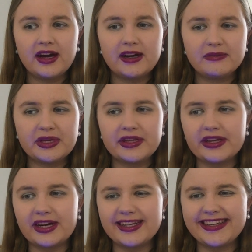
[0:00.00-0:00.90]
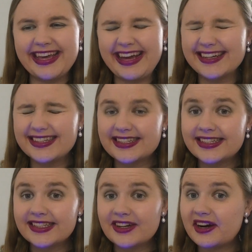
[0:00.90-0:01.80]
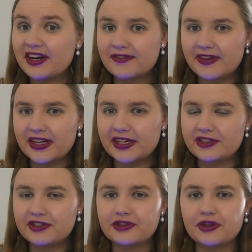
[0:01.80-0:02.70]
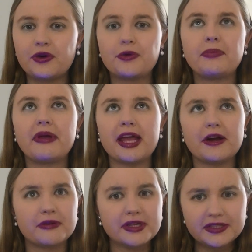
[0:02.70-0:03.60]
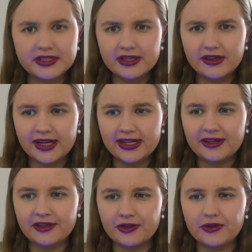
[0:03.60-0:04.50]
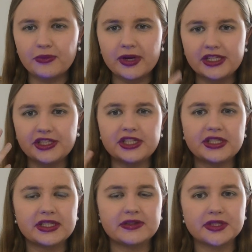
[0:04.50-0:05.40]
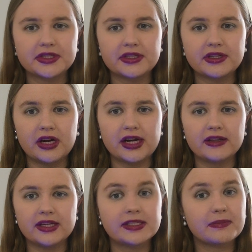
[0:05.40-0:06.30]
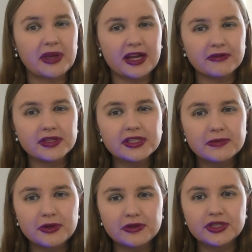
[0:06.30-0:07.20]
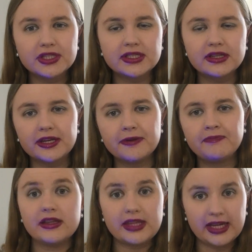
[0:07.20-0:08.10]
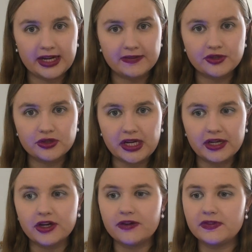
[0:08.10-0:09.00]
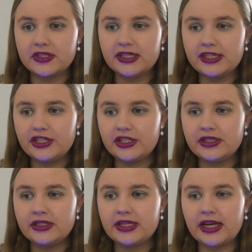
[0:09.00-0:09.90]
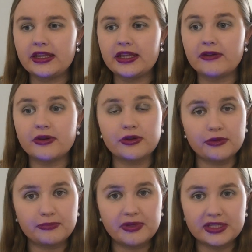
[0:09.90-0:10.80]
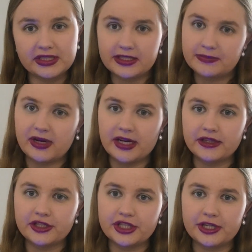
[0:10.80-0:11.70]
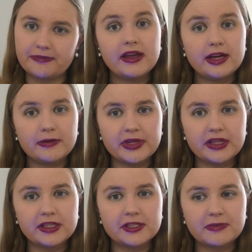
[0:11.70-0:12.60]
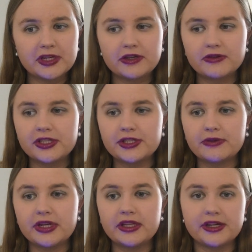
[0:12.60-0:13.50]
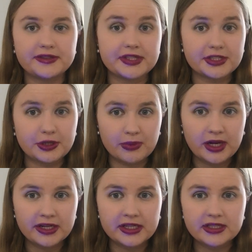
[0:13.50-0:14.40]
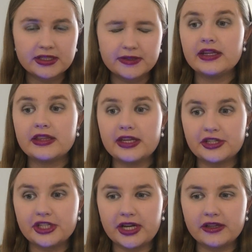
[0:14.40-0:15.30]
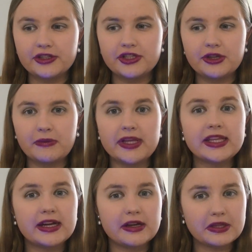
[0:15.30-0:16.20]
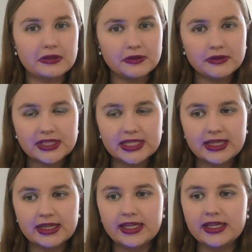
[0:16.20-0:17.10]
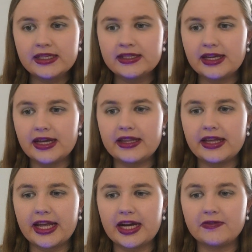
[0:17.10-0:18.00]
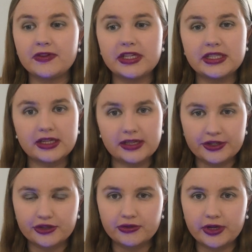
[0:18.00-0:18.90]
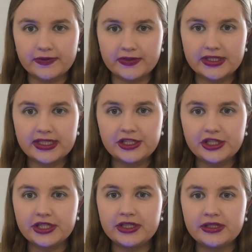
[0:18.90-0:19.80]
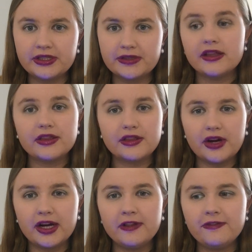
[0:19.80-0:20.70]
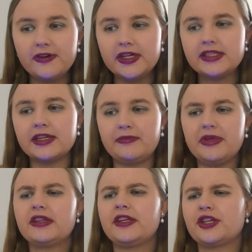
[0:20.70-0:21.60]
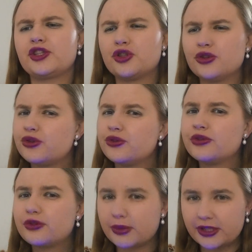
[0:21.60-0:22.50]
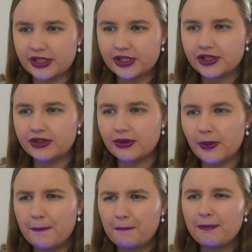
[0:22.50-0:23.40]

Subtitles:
I mean, I guess it's kind of connected to the whole parent, like, you know, the way she sees Niall as a parent subconsciously. They have dry conversations and they're a good business partnership. Amelia's Mercury square Niall's Uranus. They challenge the way the other looks at things and they have intellectual conversations. Niall finds Amelia too traditional.